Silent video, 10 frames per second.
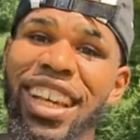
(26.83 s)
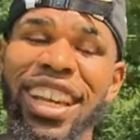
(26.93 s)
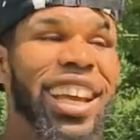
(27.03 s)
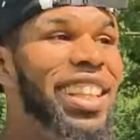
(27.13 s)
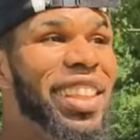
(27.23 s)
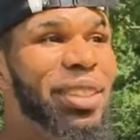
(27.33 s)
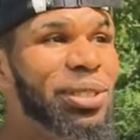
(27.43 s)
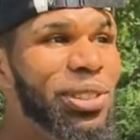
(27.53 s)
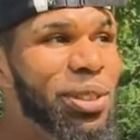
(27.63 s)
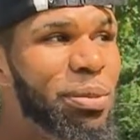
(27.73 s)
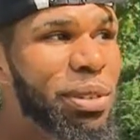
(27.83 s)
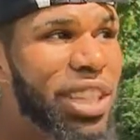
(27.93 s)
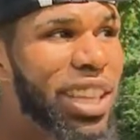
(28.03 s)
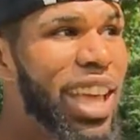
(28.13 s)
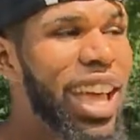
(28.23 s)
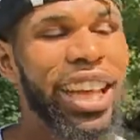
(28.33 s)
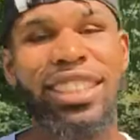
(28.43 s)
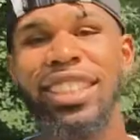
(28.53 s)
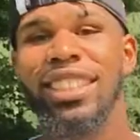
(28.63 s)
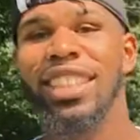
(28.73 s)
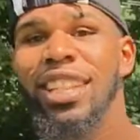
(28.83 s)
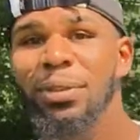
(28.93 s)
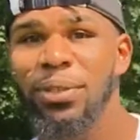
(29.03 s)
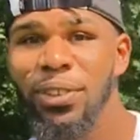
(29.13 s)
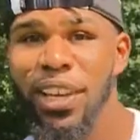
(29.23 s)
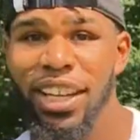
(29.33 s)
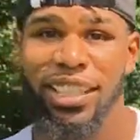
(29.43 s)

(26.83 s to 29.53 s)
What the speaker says: and I didn't think it was going to be as successful and